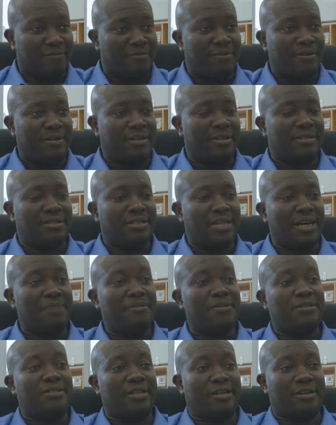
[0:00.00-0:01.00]
uh,
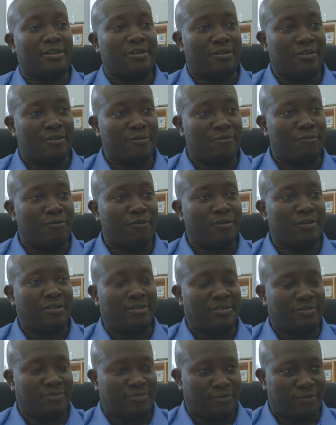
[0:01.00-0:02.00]
cybersecurity for
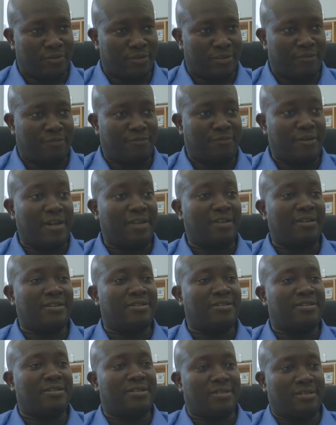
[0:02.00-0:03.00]
for the
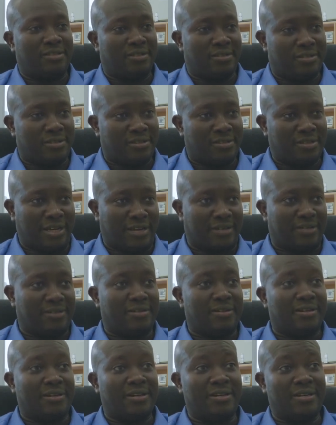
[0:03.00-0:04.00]
financial
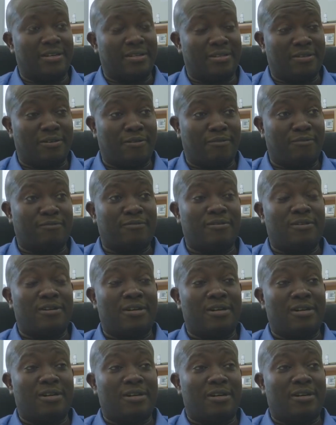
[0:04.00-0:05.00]
sector is of
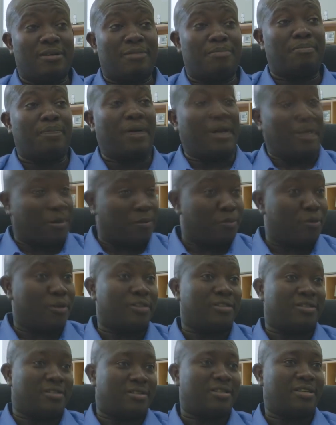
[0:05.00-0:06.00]

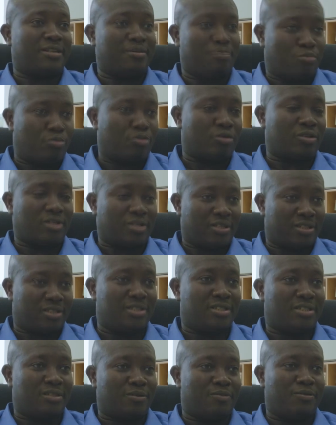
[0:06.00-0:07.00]
paramount
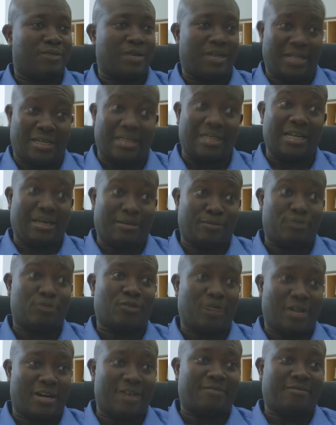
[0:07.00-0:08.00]
importance when it comes
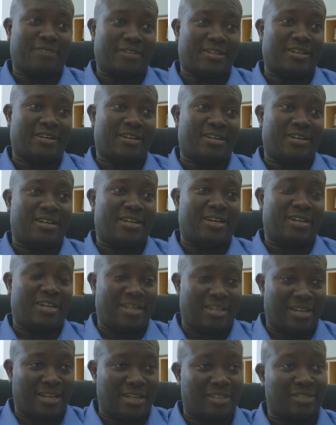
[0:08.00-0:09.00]
to Africa,
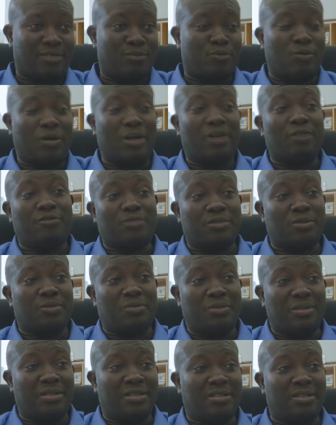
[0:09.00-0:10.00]
and that's one of the
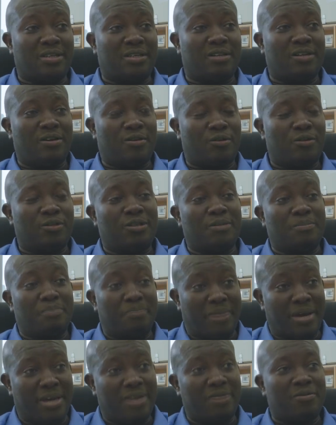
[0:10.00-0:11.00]
reason or the
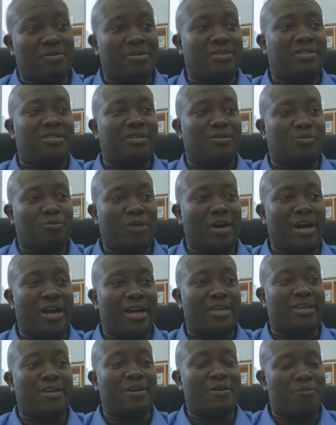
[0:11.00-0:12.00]
main reason
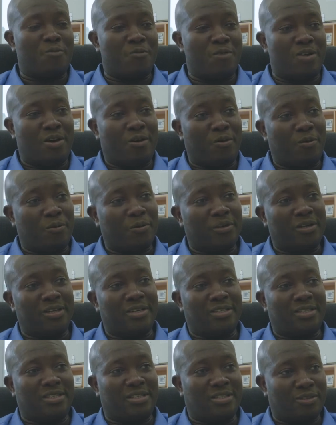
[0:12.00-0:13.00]
why we are
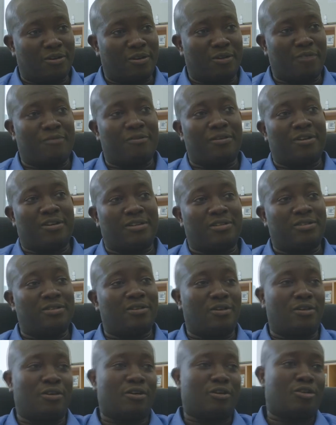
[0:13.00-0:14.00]
holding this conference
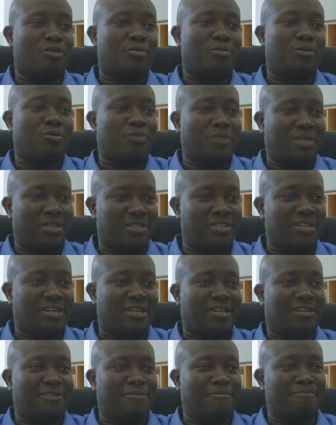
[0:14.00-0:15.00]
on October
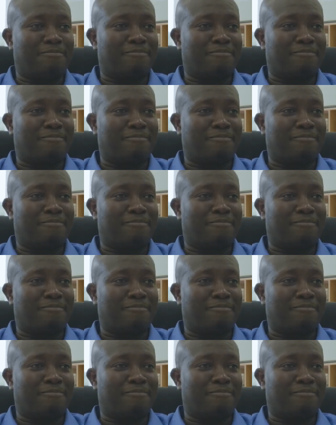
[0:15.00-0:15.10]
22nd.